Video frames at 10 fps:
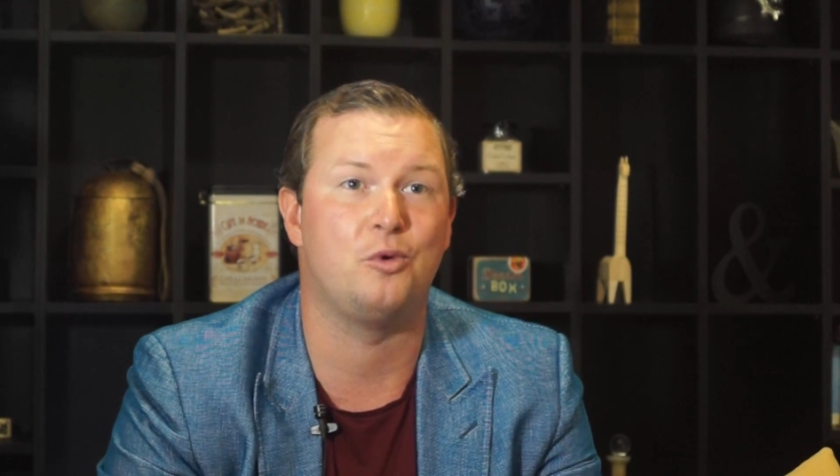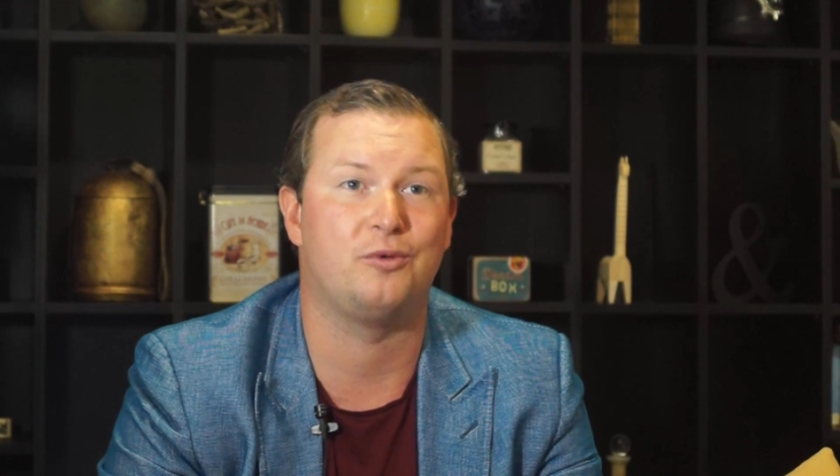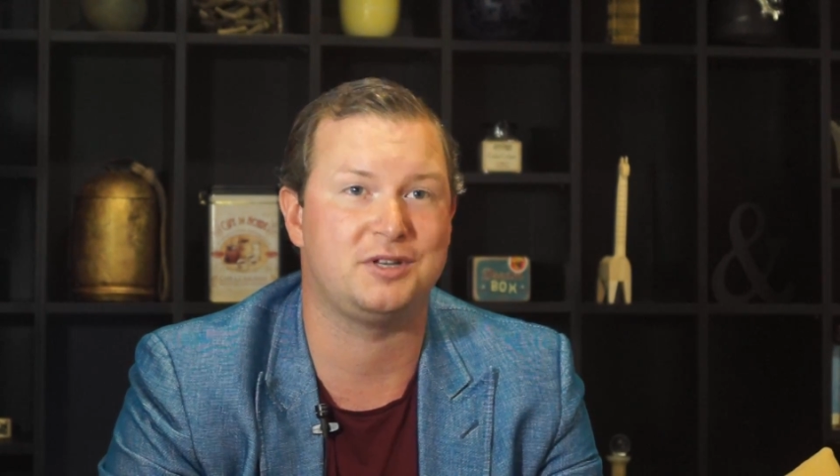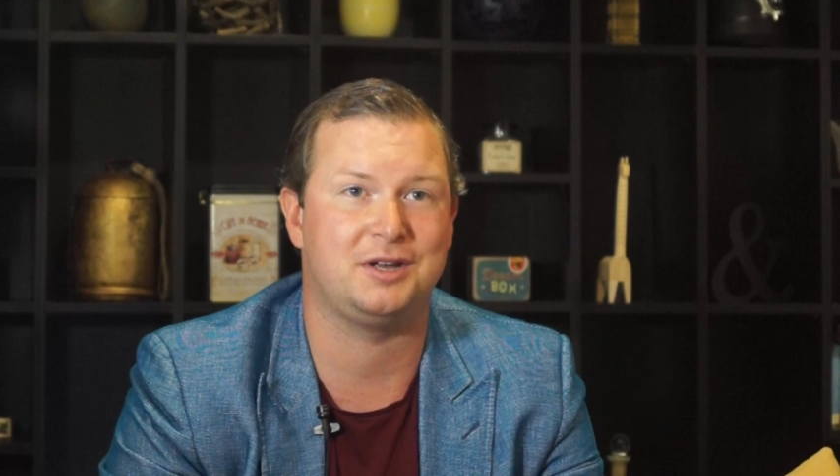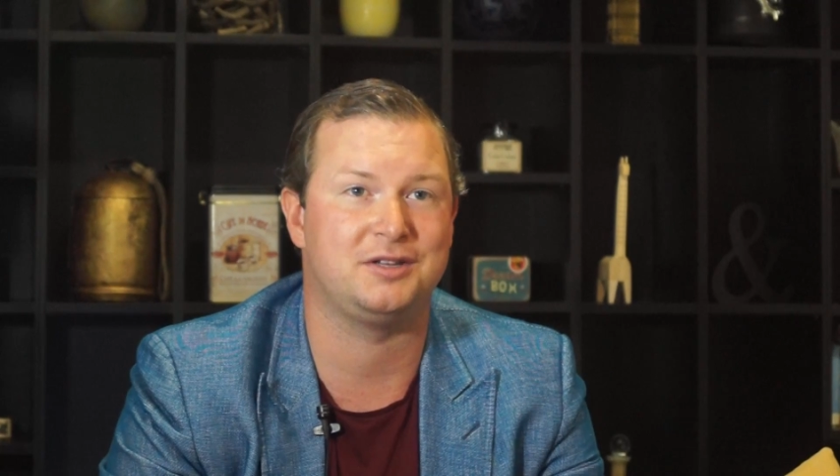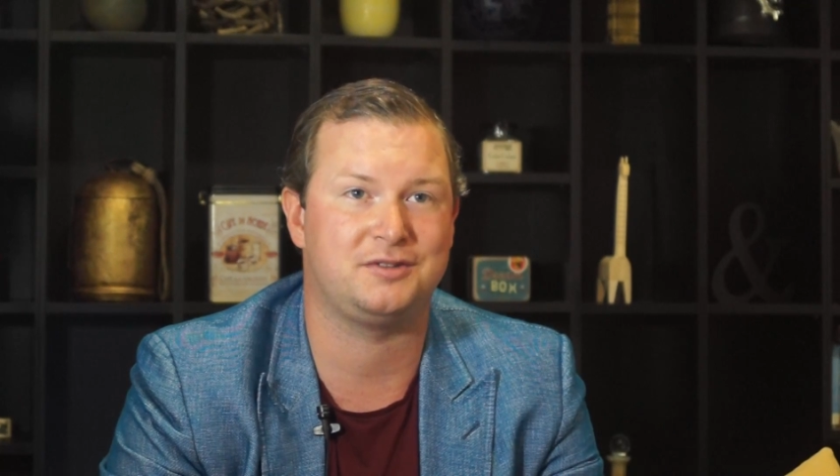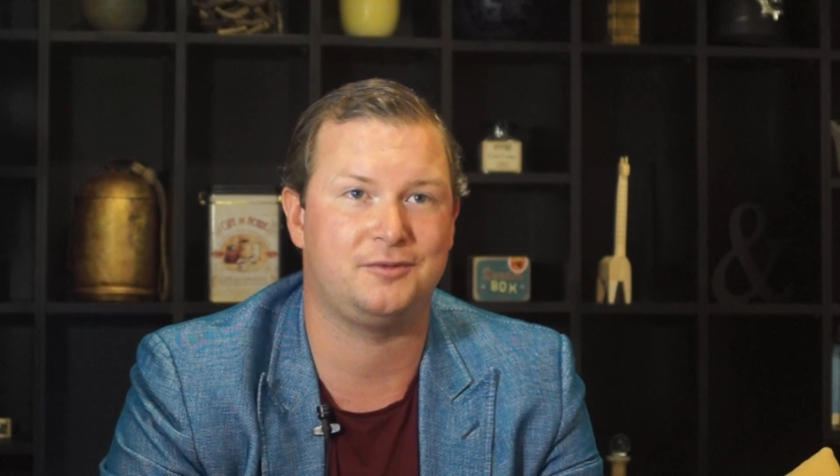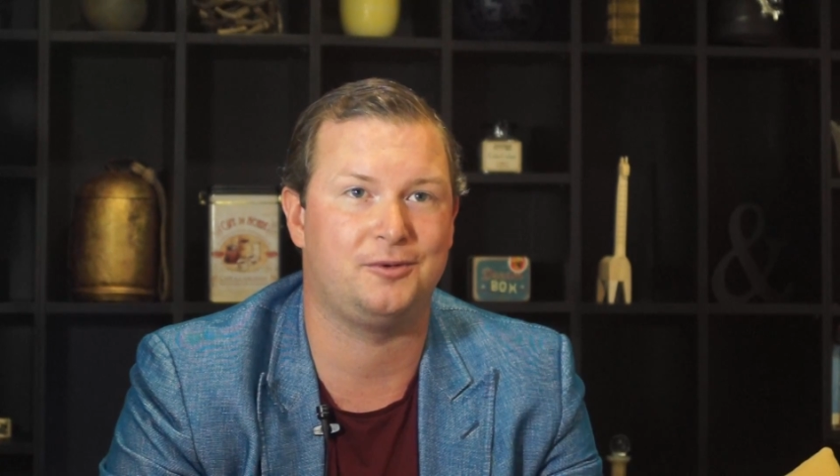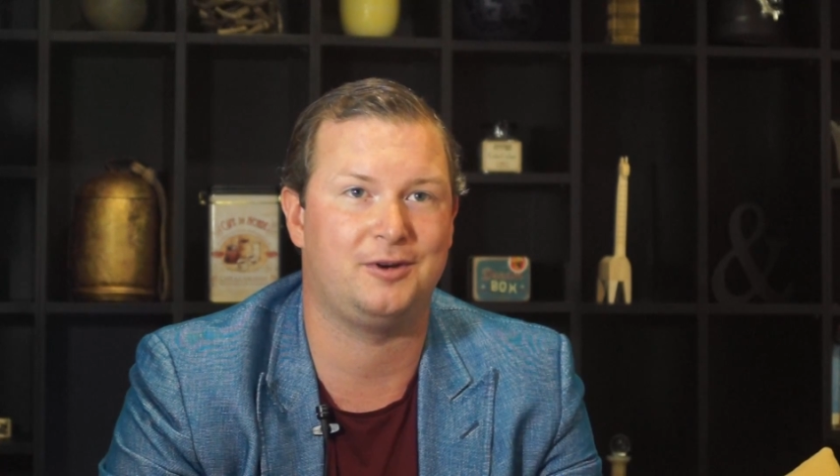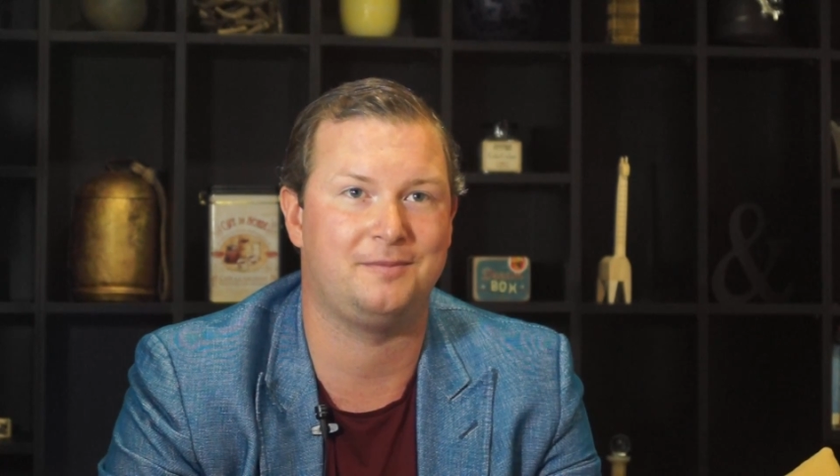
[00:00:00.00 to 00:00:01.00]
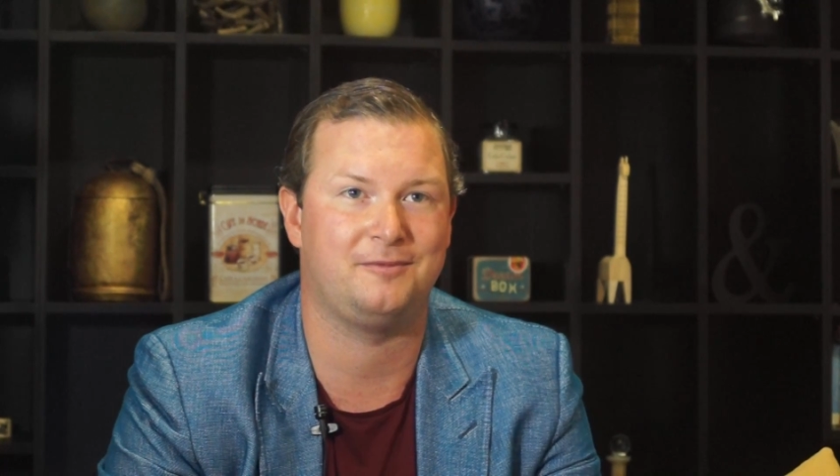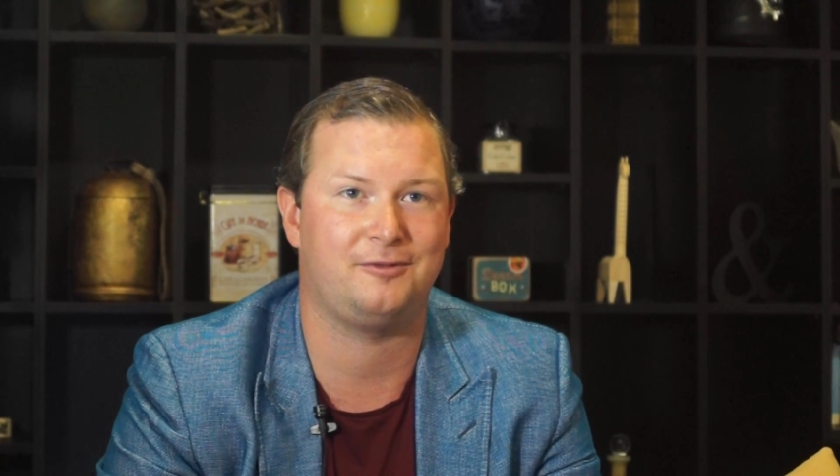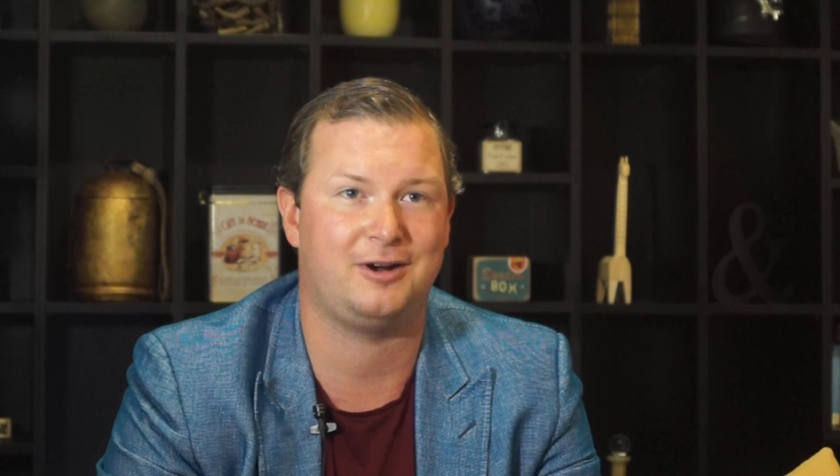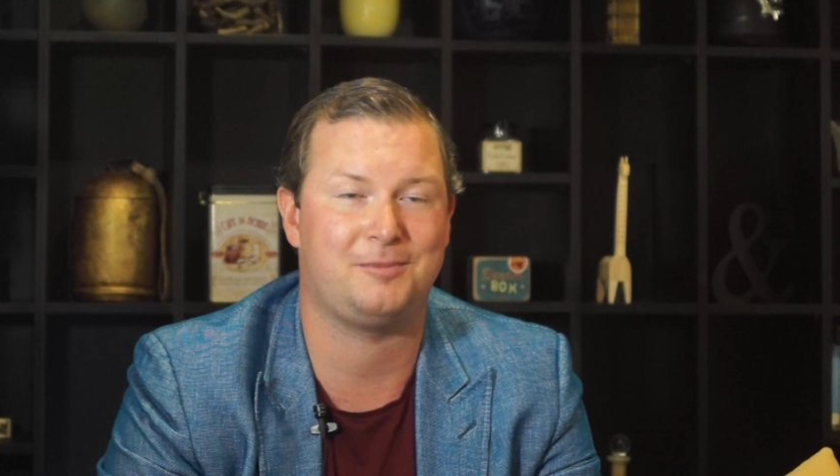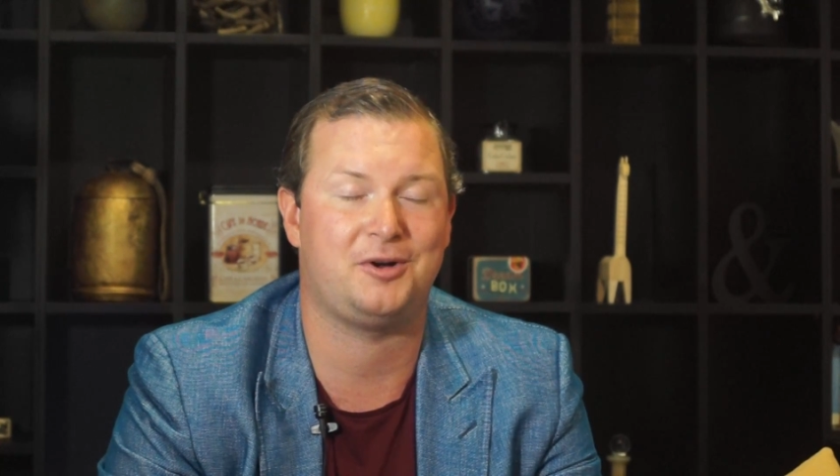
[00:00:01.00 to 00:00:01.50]
more returns for, um,
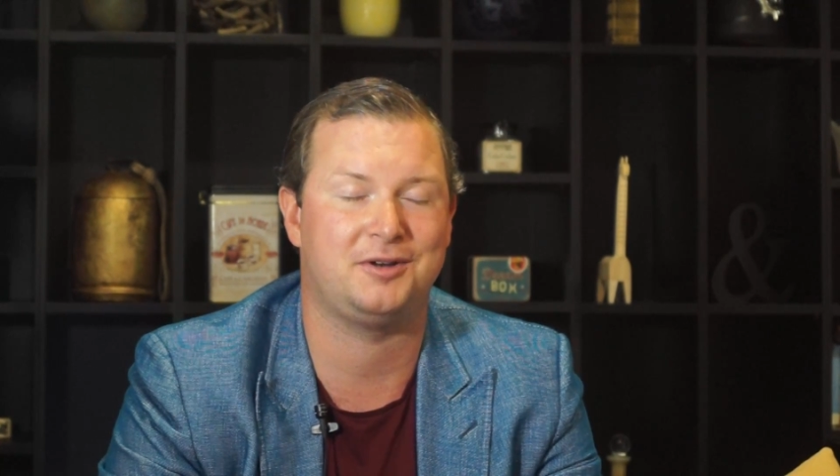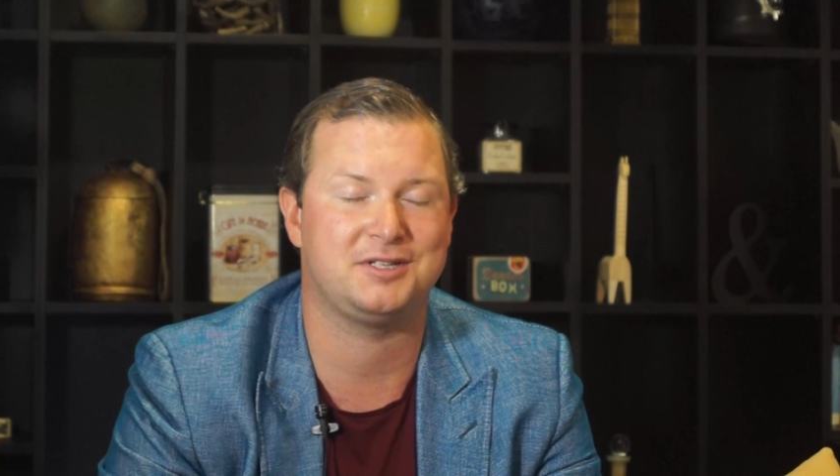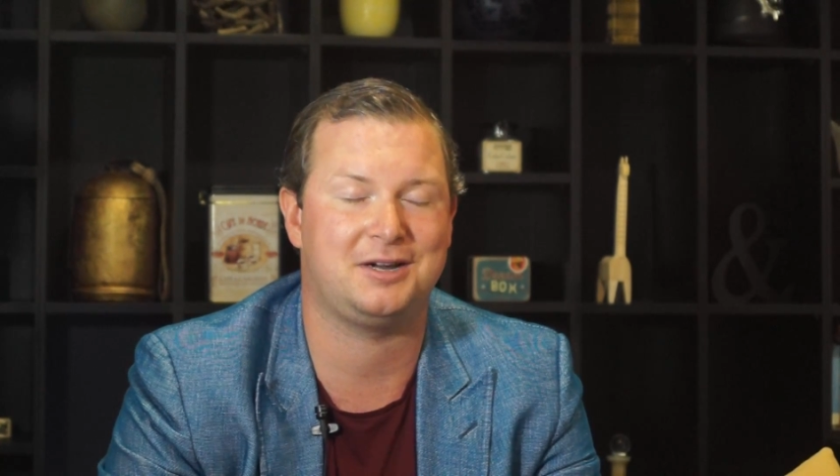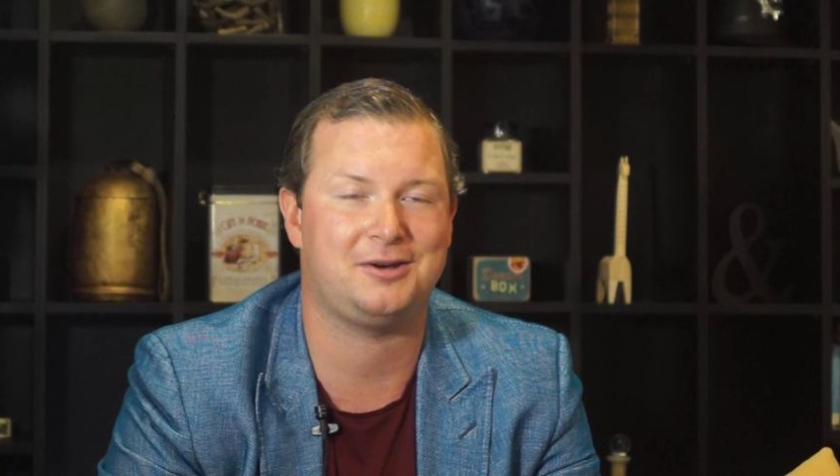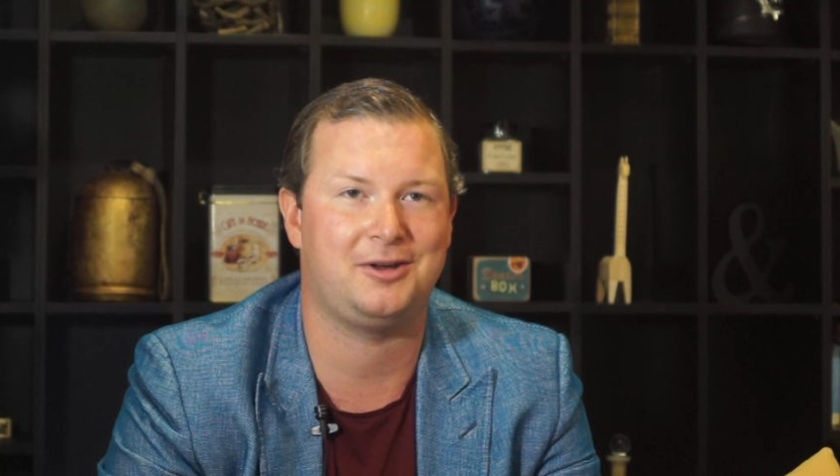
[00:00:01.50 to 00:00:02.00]
for our partners and our